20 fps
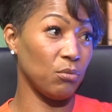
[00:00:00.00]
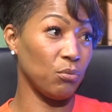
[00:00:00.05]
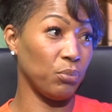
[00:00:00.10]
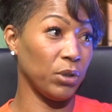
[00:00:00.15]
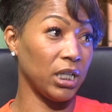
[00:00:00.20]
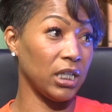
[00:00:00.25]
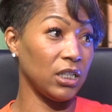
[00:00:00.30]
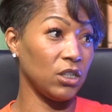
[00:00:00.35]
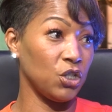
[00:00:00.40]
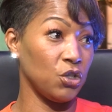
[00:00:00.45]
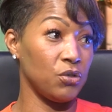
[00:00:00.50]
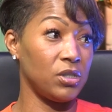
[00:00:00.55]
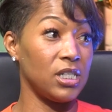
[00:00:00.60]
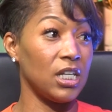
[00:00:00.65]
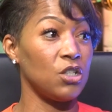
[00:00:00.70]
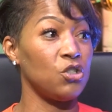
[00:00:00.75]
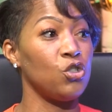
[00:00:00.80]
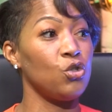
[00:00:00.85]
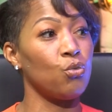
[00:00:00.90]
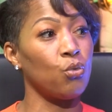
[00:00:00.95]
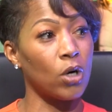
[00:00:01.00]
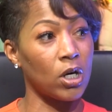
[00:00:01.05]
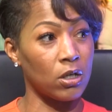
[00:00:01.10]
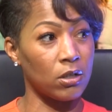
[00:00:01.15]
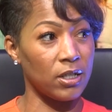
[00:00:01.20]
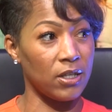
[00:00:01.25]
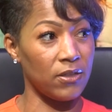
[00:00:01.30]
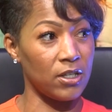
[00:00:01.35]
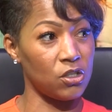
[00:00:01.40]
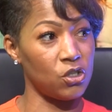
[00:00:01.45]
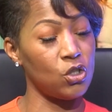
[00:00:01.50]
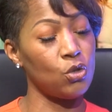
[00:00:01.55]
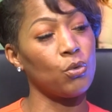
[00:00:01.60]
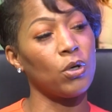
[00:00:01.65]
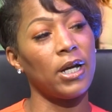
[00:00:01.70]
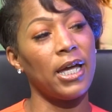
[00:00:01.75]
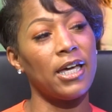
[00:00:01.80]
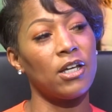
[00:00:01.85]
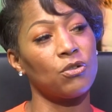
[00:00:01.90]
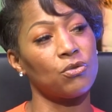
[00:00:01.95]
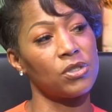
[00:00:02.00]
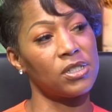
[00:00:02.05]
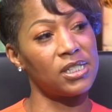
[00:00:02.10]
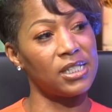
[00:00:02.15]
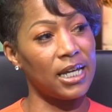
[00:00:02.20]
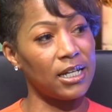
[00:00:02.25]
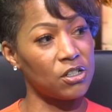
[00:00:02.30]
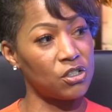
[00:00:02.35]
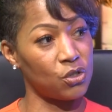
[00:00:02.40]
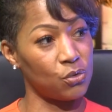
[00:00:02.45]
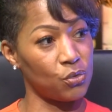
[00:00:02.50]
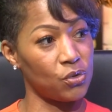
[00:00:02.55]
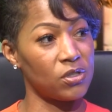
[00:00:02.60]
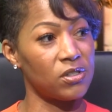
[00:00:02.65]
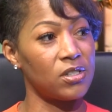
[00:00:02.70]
But you said you weren't and that you were heterosexual.